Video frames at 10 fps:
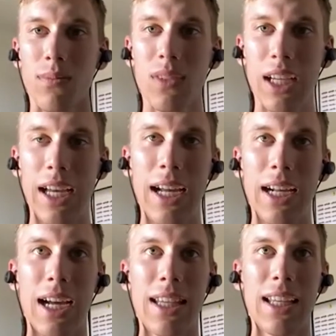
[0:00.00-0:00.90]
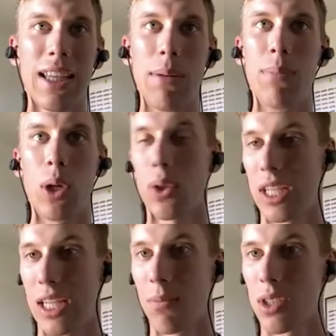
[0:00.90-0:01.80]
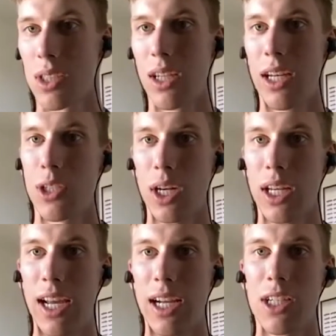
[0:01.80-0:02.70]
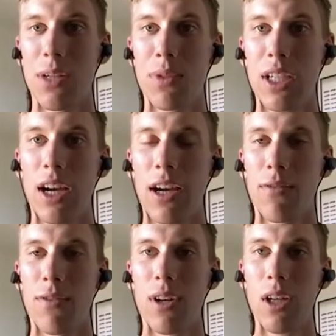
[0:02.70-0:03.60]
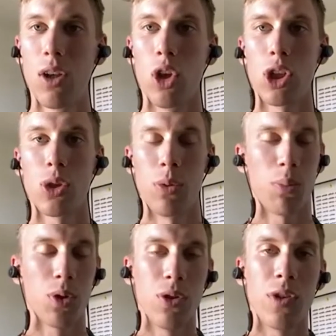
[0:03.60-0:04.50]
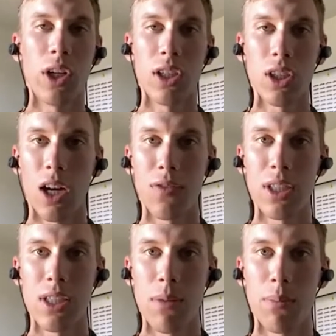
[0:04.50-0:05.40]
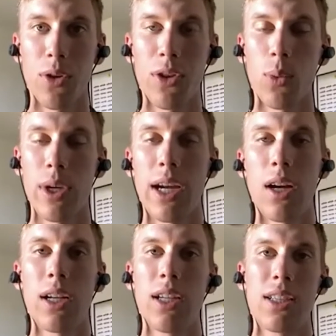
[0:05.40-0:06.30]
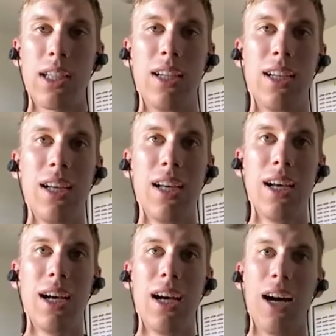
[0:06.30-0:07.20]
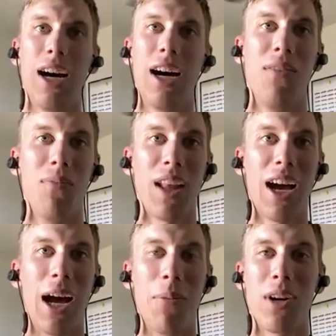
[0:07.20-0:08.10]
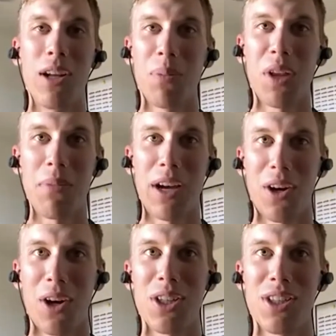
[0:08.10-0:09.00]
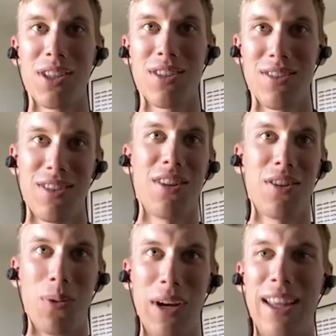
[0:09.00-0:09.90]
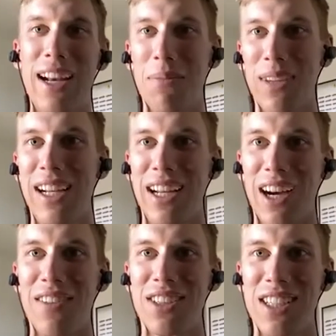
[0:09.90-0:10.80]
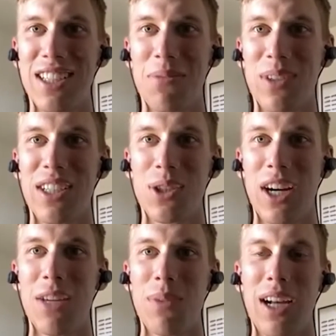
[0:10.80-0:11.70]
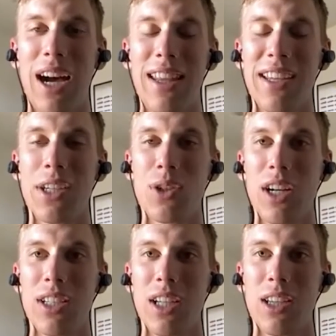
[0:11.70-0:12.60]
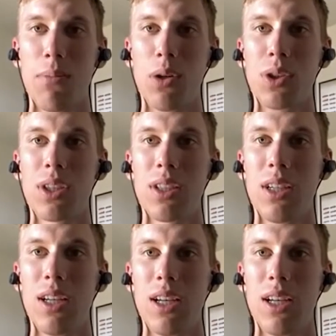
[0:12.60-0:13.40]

And I think that both teams, Andretti and HMD, have looked to improve during this offseason in both their weak areas. And I'm going to play my cards the way that I'm leaning, obviously, because I'm with Andretti, but I think Andretti's done the most